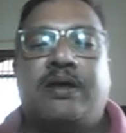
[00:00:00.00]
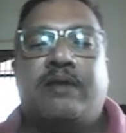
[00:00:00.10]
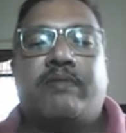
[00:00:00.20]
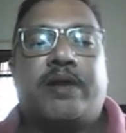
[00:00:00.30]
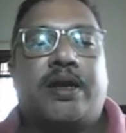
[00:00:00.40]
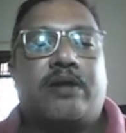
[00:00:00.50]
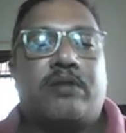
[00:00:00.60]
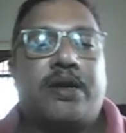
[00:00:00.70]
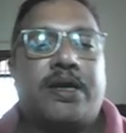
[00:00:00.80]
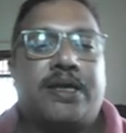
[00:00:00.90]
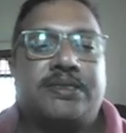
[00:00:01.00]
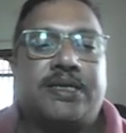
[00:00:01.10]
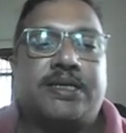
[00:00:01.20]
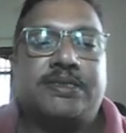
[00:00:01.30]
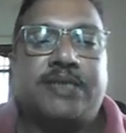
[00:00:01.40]
When an electron in an
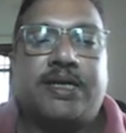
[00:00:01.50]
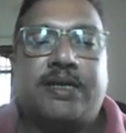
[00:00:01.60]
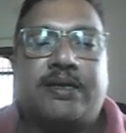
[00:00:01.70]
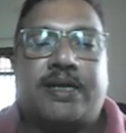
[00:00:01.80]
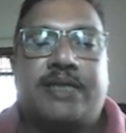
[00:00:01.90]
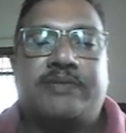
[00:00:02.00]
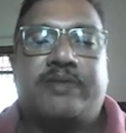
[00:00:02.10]
excited state interacts with